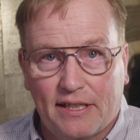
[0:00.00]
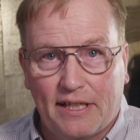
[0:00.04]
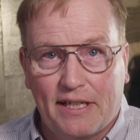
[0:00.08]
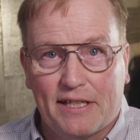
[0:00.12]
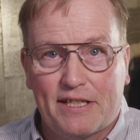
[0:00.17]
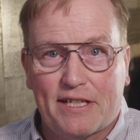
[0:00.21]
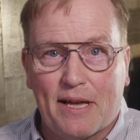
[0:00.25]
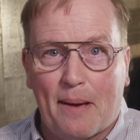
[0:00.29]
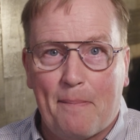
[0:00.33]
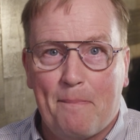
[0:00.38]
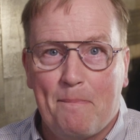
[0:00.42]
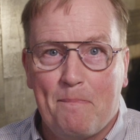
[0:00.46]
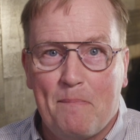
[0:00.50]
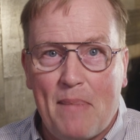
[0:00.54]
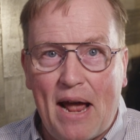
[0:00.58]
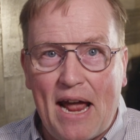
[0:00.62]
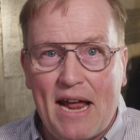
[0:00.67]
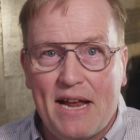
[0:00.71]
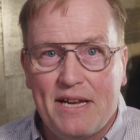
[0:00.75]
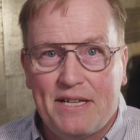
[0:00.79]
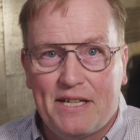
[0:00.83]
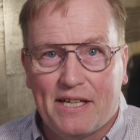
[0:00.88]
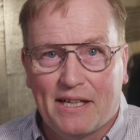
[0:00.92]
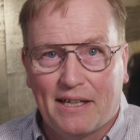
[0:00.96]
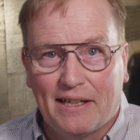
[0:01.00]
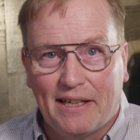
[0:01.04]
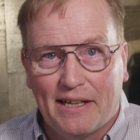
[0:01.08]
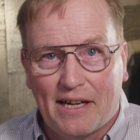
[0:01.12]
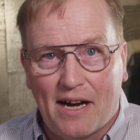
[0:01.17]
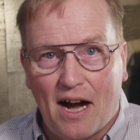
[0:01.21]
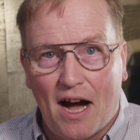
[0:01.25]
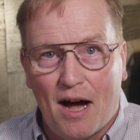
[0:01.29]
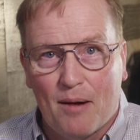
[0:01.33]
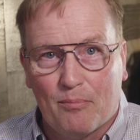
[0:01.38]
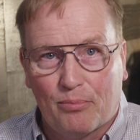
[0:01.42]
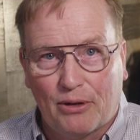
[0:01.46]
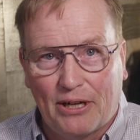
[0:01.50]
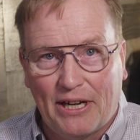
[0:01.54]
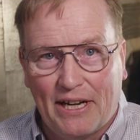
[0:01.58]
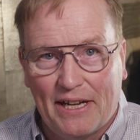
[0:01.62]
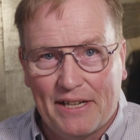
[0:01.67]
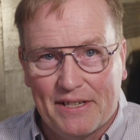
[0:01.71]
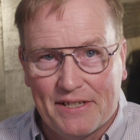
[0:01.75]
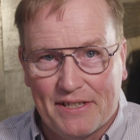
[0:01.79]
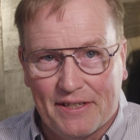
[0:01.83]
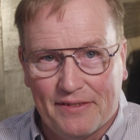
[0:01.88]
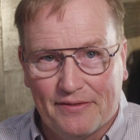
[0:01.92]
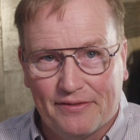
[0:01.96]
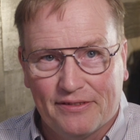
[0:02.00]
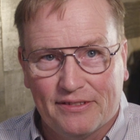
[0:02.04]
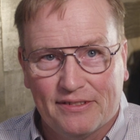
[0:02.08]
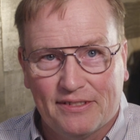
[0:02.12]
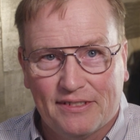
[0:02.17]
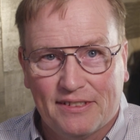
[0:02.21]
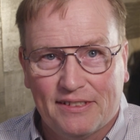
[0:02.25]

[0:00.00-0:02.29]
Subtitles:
It's amazingly comprehensive.